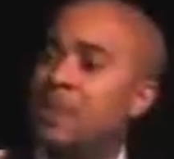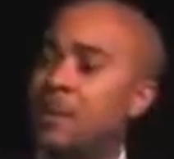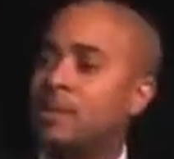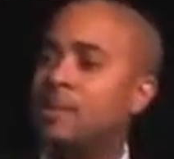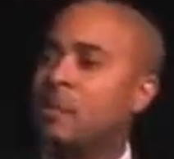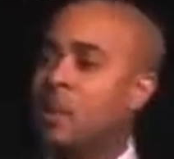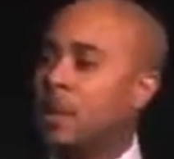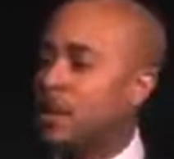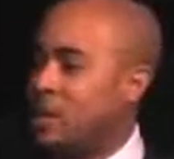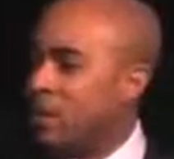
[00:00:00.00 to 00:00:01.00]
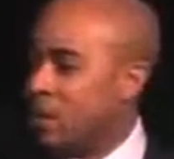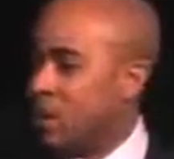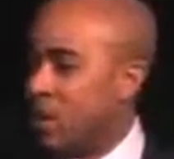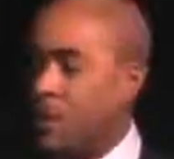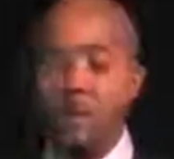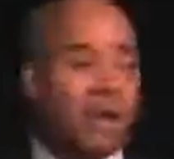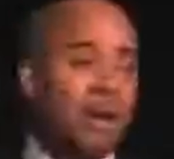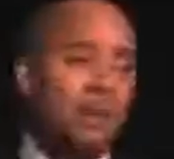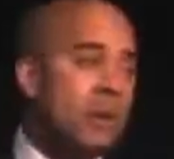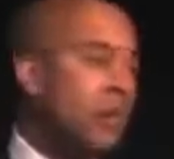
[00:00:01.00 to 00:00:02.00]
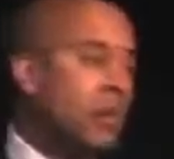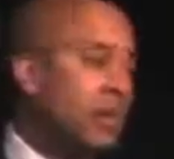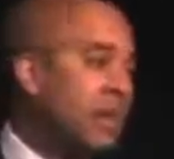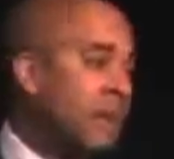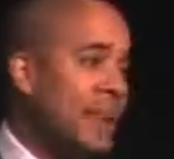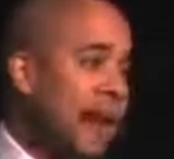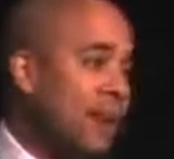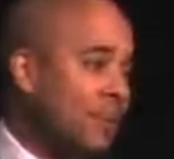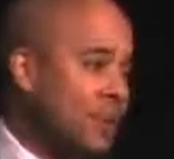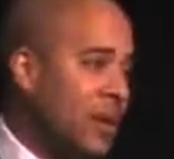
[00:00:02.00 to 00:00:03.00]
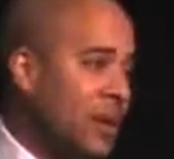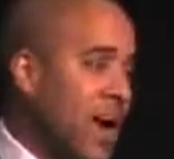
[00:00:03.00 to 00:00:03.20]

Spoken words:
a blessing when we can give it away. We've got a miracle in our mouths.